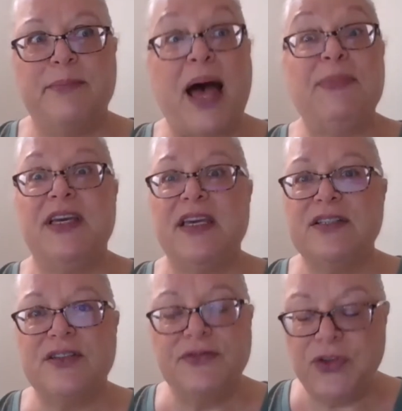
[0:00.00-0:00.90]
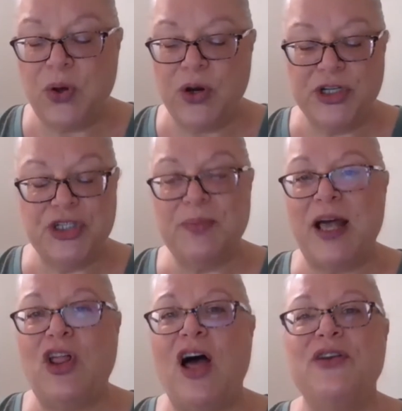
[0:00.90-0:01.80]
mop the kitchen floor, do
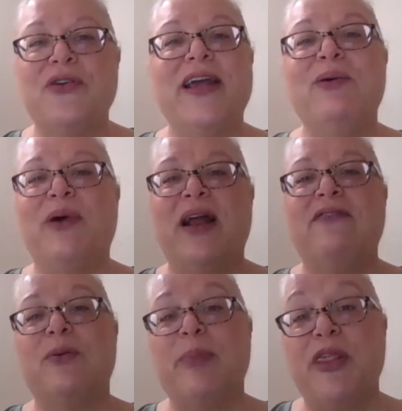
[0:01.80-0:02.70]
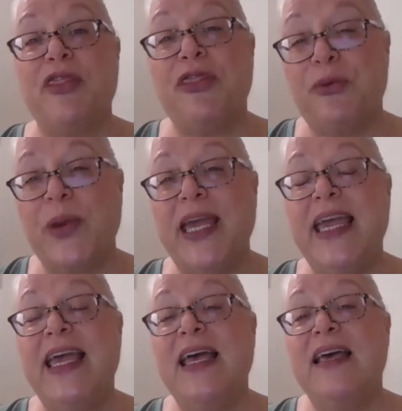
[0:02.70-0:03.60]
my laundry, whatever, but
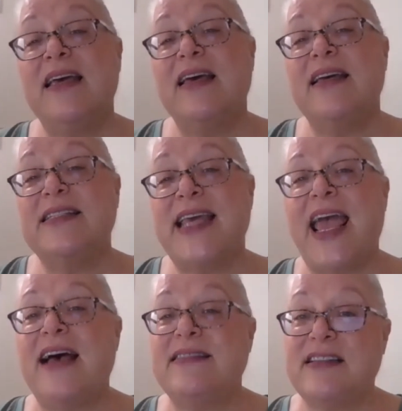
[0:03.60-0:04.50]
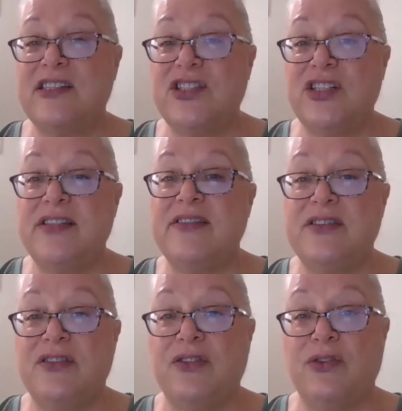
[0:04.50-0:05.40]
3 tasks,
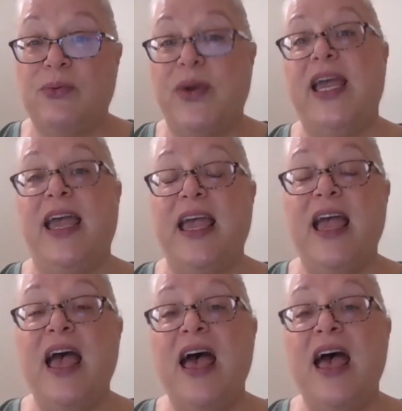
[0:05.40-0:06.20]
just 3,